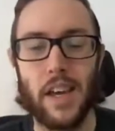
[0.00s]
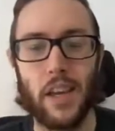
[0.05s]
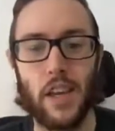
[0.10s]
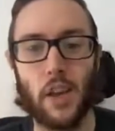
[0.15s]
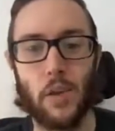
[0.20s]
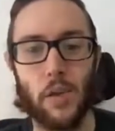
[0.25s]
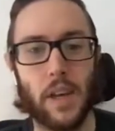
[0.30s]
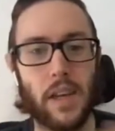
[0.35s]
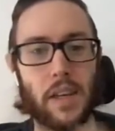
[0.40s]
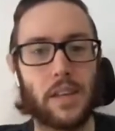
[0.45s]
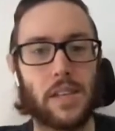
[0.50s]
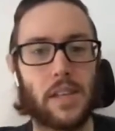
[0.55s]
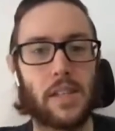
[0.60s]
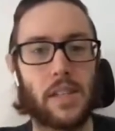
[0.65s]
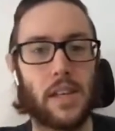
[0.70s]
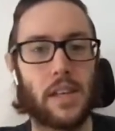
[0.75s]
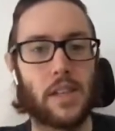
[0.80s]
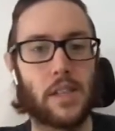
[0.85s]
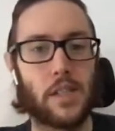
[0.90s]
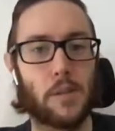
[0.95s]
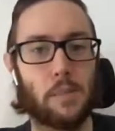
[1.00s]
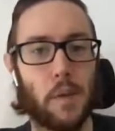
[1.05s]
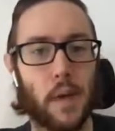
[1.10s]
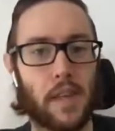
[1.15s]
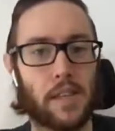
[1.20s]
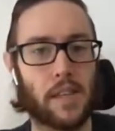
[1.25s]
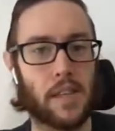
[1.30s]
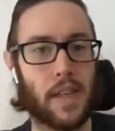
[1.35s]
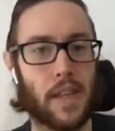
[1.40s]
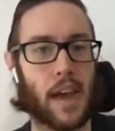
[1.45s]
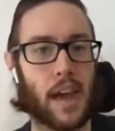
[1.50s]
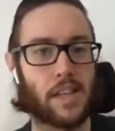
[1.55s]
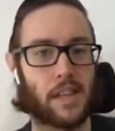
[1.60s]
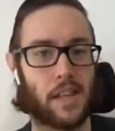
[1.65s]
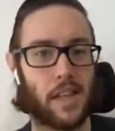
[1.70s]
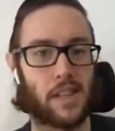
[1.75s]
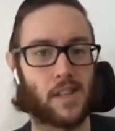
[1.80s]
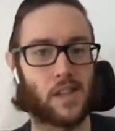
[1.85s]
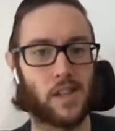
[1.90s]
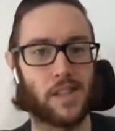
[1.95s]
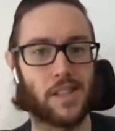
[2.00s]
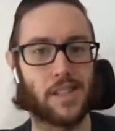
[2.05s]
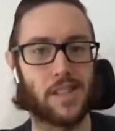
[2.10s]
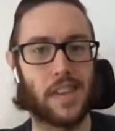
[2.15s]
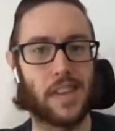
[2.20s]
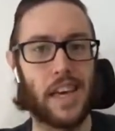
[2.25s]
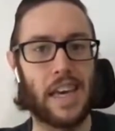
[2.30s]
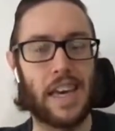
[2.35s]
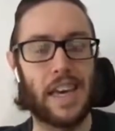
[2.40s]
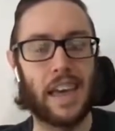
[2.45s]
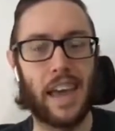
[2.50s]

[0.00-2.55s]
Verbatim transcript: you know, in in space gas stations,